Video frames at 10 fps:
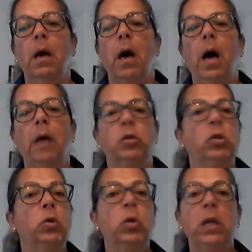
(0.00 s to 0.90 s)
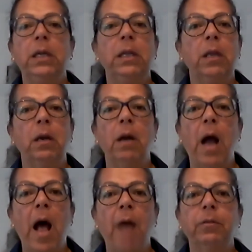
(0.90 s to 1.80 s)
Shortly
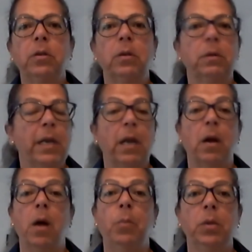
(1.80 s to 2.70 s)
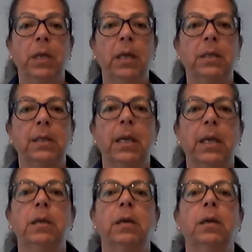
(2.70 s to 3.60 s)
thereafter, like a couple days
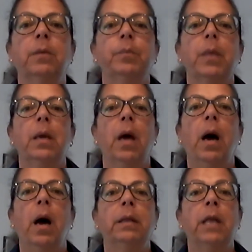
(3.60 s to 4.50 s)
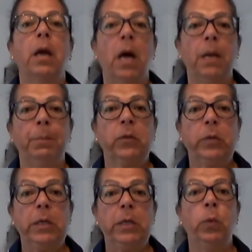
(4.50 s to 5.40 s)
later, the
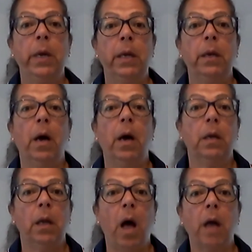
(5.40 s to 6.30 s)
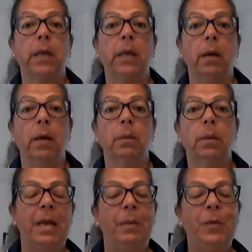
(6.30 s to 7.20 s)
country went on lockdown.
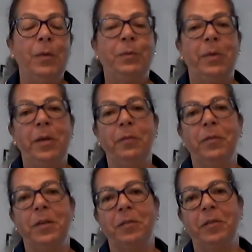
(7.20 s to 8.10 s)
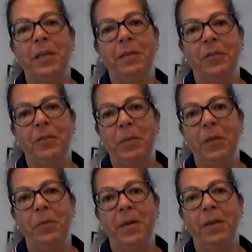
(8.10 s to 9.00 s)
It was very frustrating for me
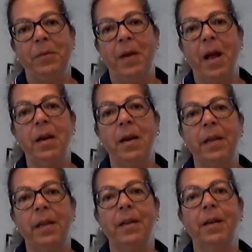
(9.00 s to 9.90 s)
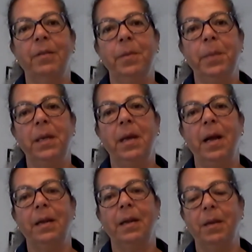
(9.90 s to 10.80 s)
whenever I heard that the government
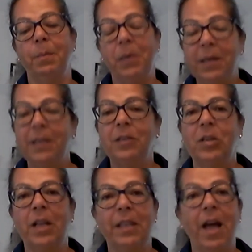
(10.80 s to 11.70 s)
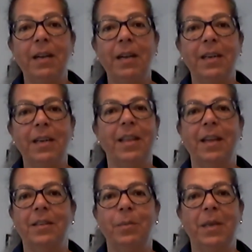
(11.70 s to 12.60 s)
had completely shut down, and I thought
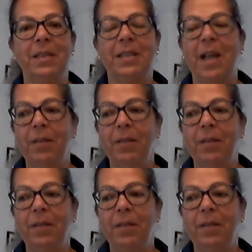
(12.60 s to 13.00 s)
to myself,